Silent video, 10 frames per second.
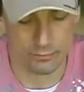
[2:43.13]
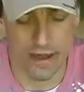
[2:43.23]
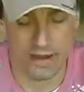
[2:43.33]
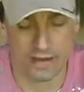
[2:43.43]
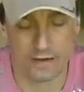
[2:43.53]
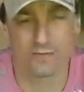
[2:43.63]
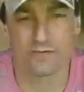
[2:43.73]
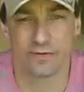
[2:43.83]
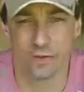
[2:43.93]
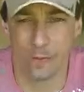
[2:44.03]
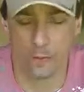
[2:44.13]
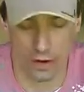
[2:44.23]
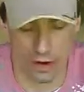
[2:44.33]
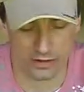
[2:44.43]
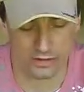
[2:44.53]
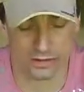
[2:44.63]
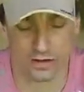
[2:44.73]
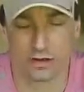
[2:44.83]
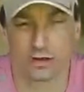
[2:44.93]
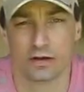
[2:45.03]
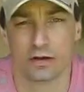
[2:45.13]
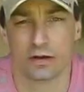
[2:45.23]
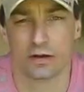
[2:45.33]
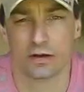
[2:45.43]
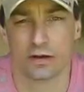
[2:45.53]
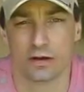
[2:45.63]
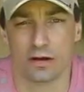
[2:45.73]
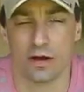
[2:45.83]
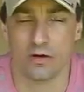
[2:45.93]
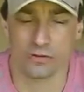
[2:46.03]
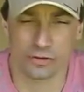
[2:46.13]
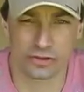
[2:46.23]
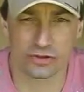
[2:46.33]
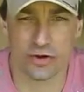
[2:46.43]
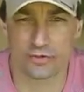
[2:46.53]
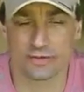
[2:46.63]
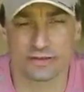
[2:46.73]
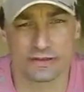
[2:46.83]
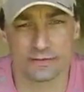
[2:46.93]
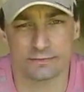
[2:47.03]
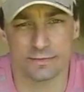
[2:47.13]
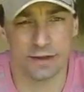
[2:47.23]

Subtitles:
Make him feel part of your staff and team.